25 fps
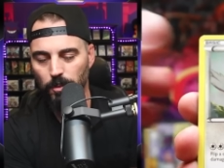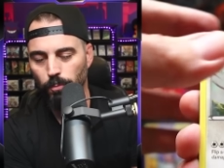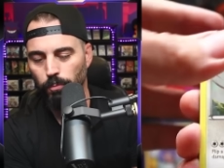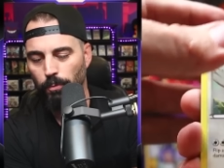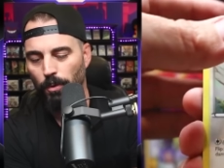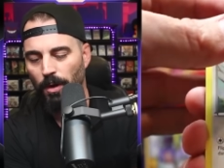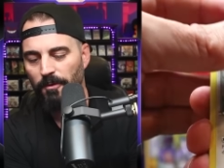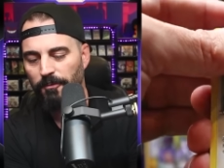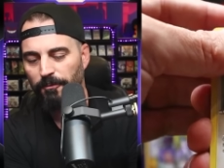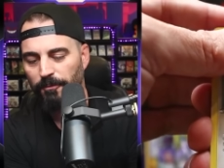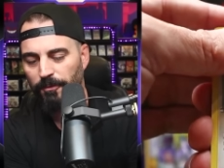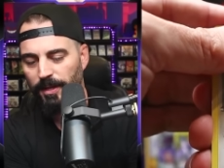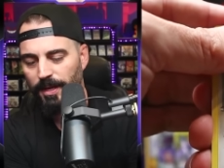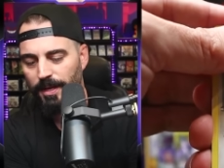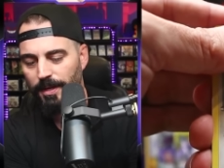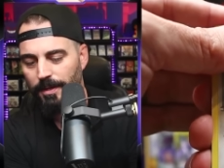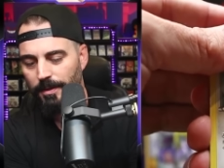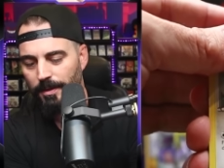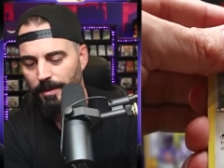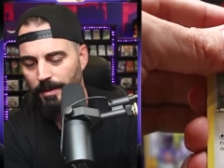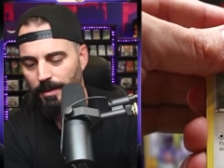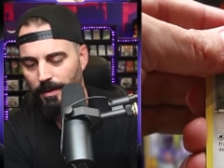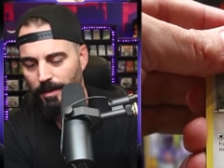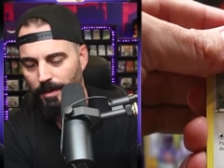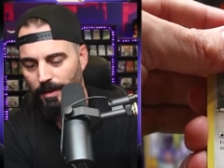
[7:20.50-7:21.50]
Rufflet.
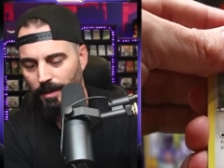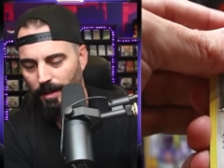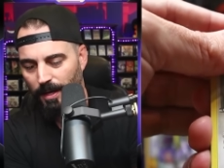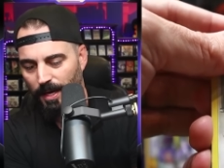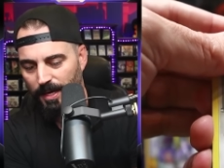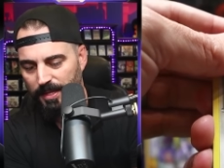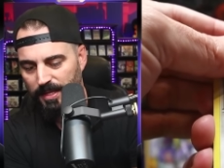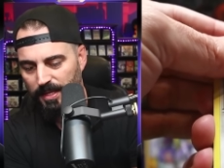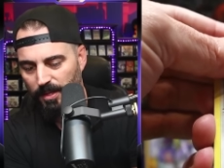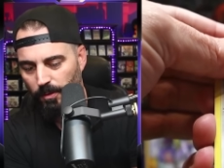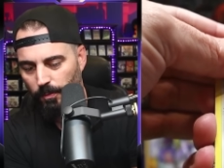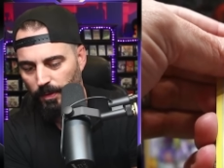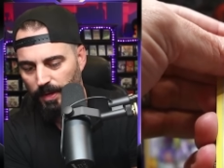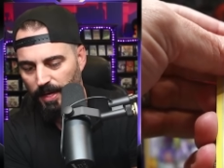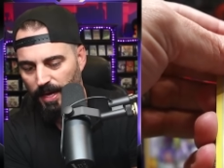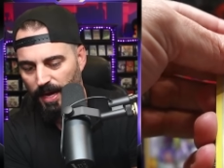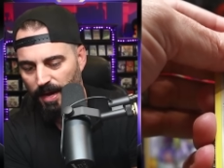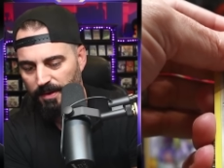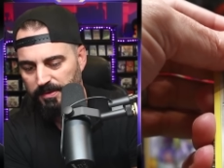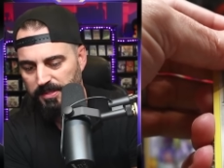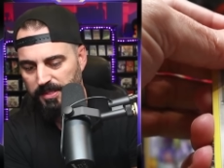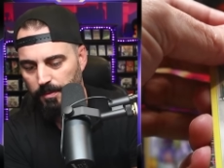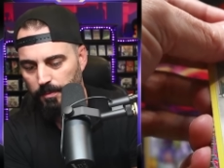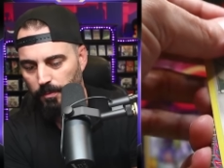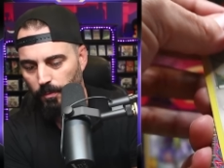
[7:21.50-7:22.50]
I think we
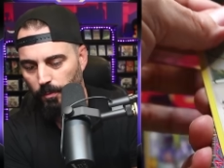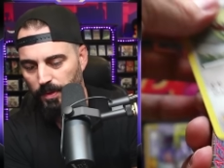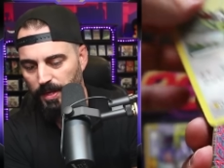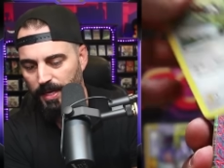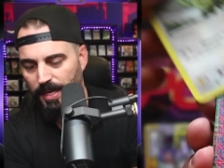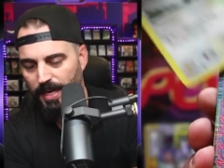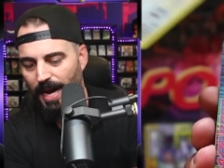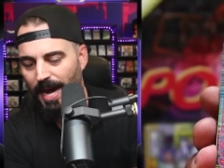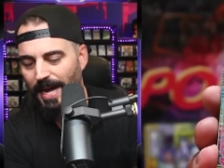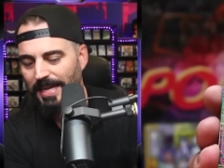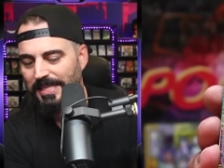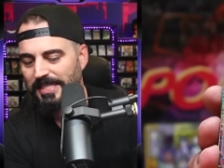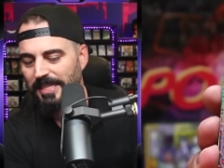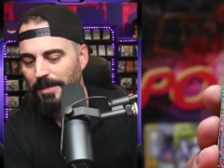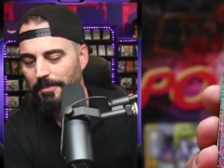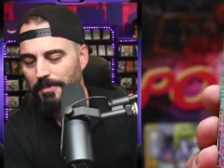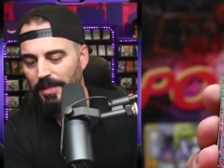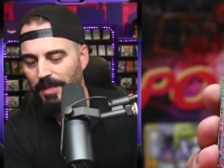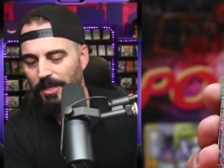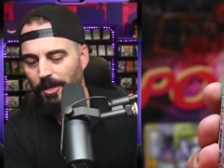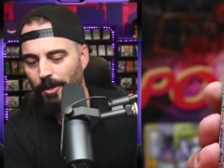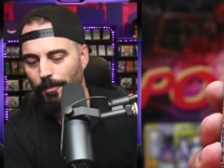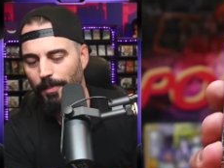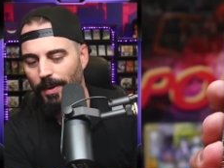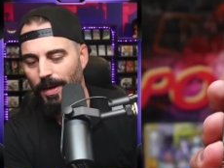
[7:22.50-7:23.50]
have some. We got
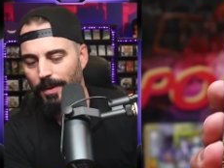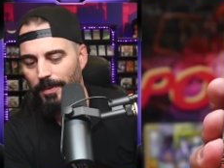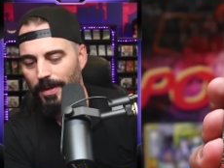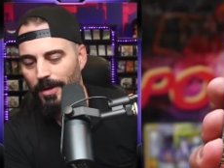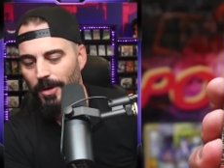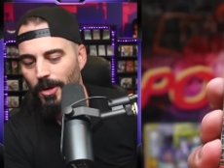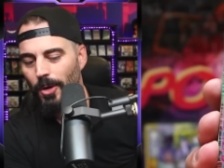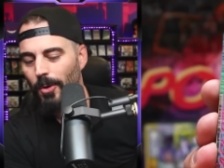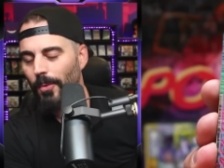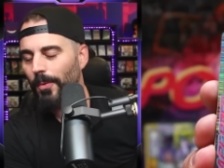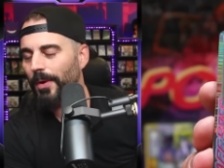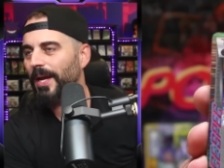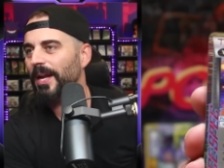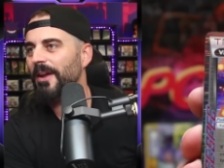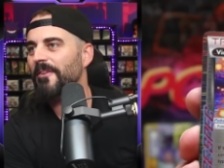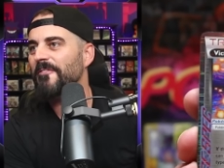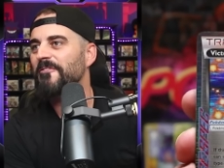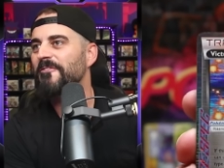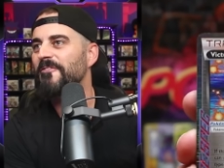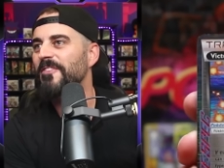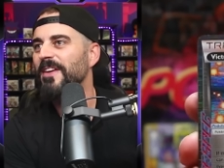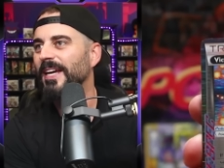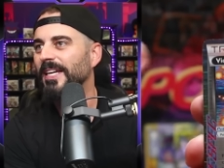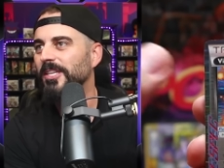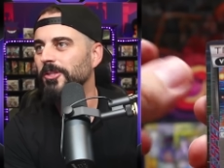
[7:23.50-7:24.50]
something here, baby. We got a
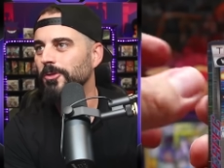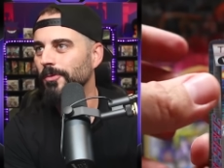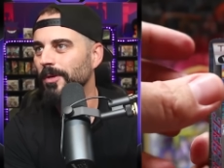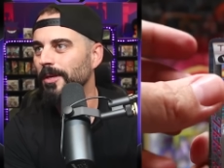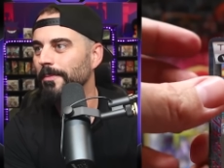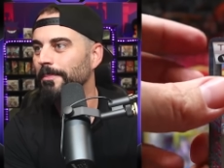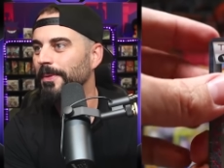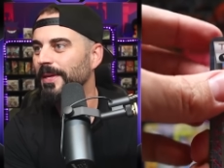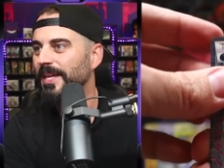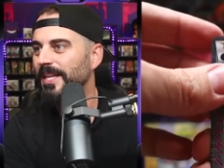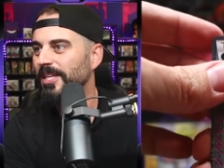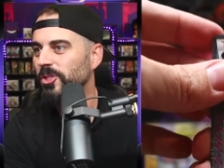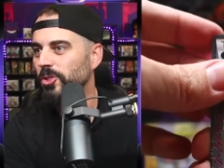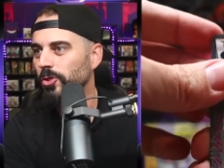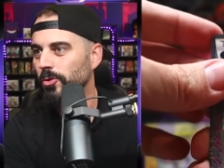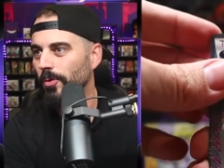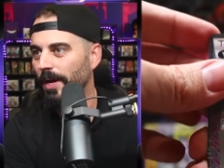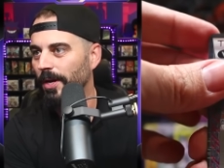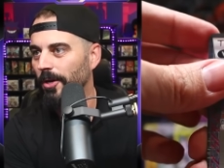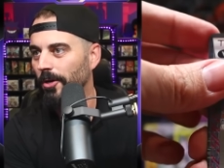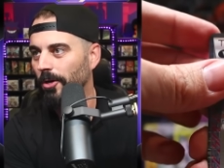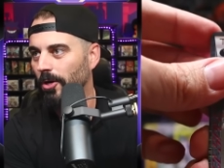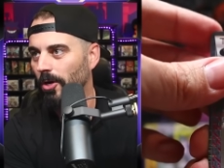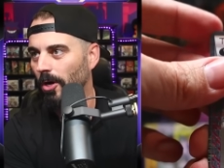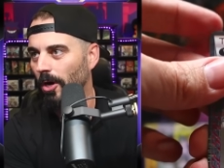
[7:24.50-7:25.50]
victory piece
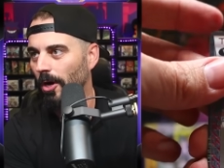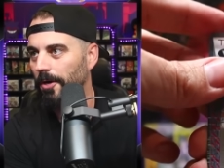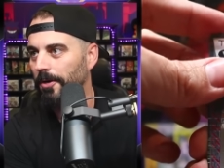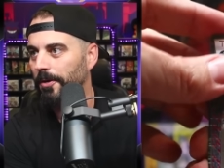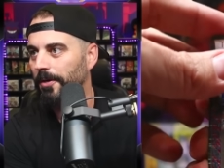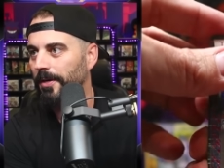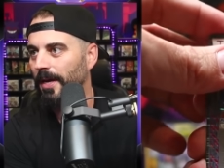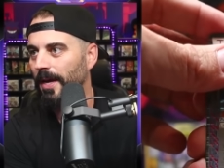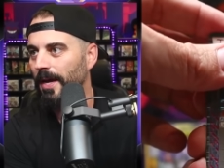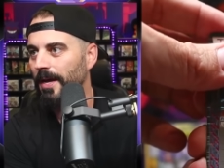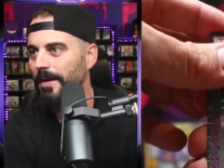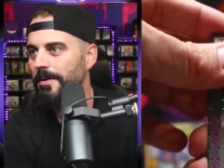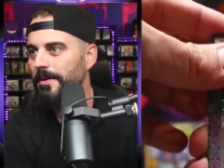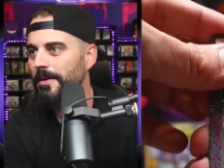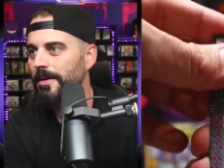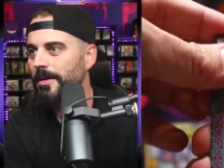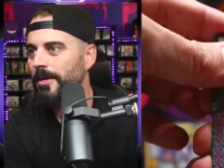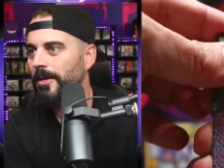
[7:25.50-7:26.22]
trainer card. Okay.